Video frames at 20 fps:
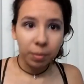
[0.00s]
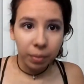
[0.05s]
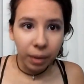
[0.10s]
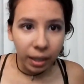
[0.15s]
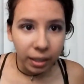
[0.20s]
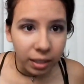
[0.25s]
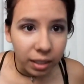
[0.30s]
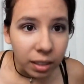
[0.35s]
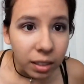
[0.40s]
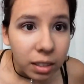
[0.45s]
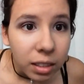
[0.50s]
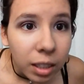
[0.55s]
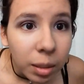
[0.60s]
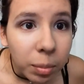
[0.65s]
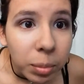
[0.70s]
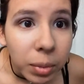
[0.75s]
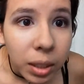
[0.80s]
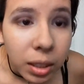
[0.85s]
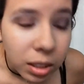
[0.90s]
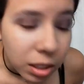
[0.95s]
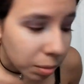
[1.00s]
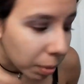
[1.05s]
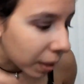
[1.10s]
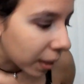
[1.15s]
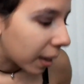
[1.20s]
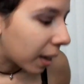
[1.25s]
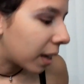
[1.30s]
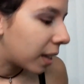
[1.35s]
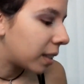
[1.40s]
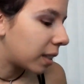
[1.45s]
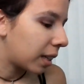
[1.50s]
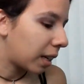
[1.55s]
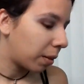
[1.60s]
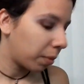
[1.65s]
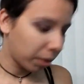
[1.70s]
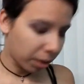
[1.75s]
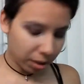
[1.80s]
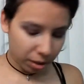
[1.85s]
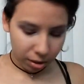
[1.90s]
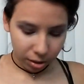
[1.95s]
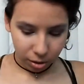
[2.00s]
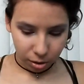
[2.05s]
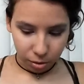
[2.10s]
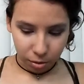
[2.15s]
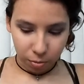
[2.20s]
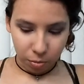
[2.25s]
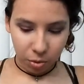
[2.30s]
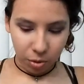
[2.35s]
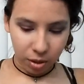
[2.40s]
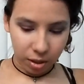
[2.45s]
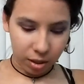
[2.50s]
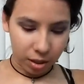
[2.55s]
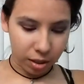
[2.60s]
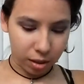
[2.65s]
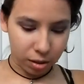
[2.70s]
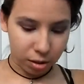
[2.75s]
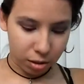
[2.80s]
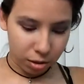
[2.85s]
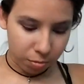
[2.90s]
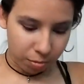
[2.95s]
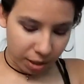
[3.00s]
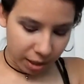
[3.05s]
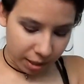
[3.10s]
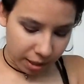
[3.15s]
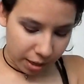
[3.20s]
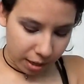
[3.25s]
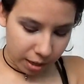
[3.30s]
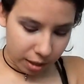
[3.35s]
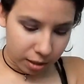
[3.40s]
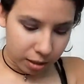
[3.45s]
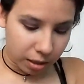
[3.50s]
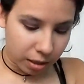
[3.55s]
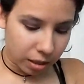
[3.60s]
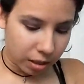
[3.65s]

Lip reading: I did something to my eyes and now we're gonna do more things to my eyes.